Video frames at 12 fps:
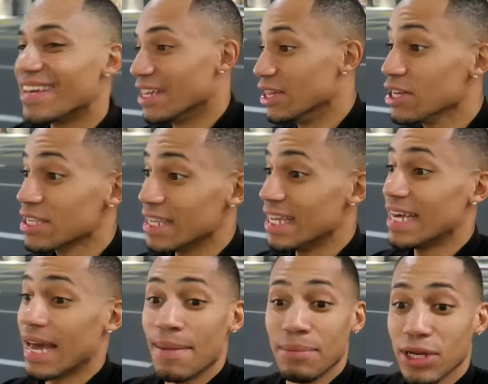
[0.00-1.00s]
It looks
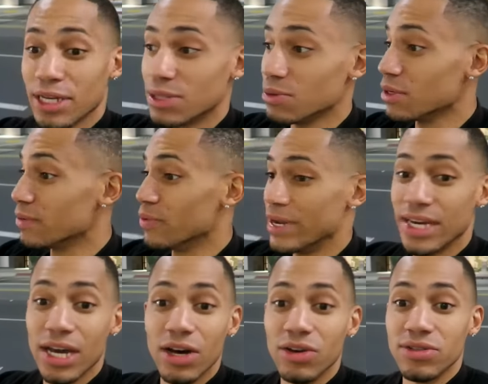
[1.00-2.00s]
lit. I'm looking through the
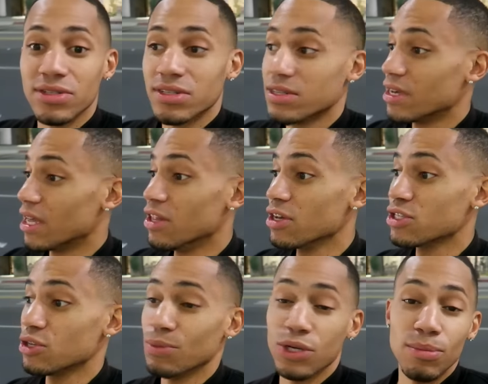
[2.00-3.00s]
windows.
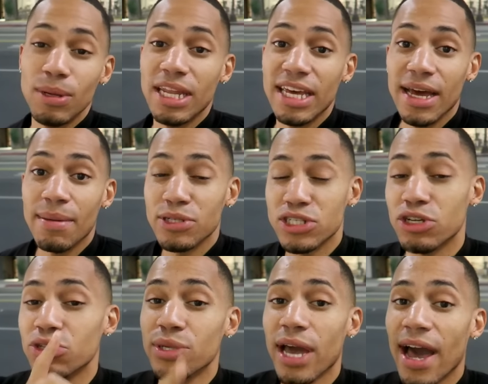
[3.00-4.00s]
Looks super duper lit. I'm gonna show
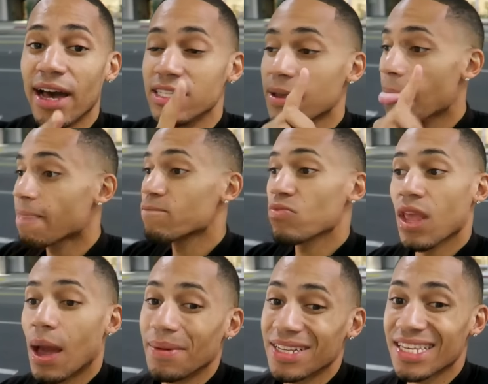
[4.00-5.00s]
you guys.
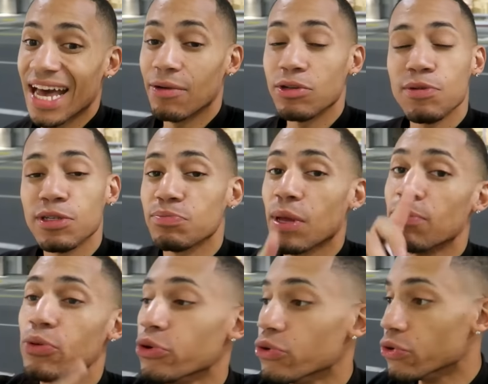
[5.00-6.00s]
I'm excited. We're supposed to play
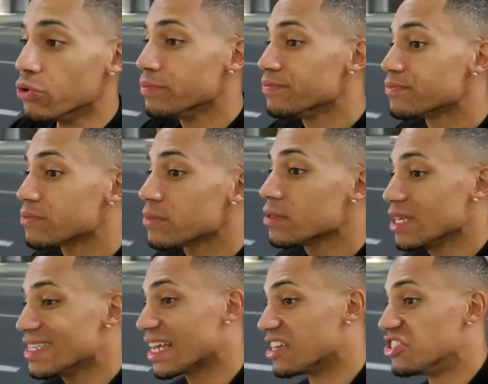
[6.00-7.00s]
pool.
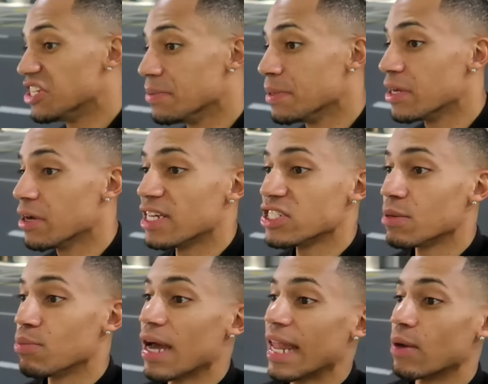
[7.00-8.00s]
He's got a gym here. I should
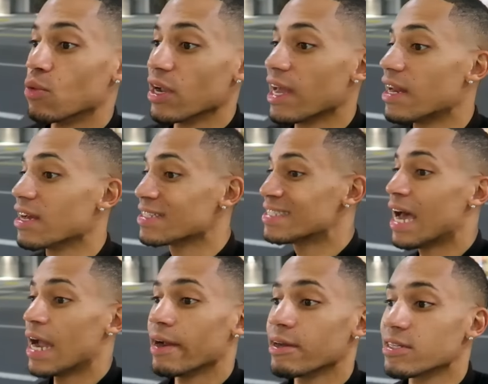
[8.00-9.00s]
have brought like workout
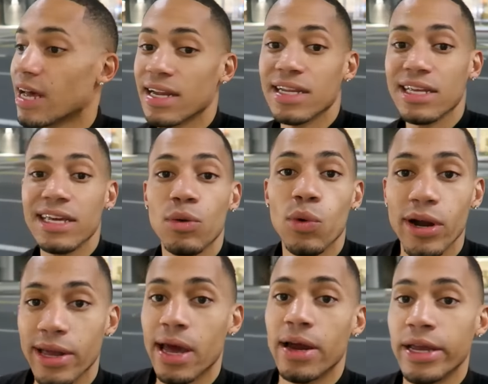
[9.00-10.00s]
attire because I need to get a
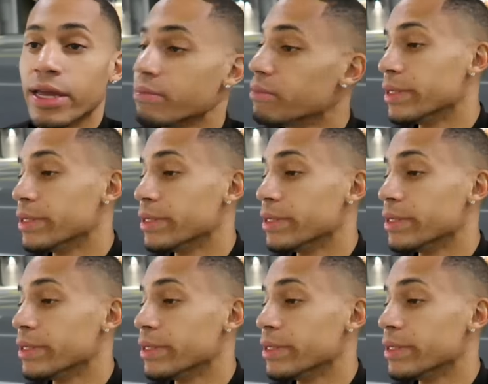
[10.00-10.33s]
workout in.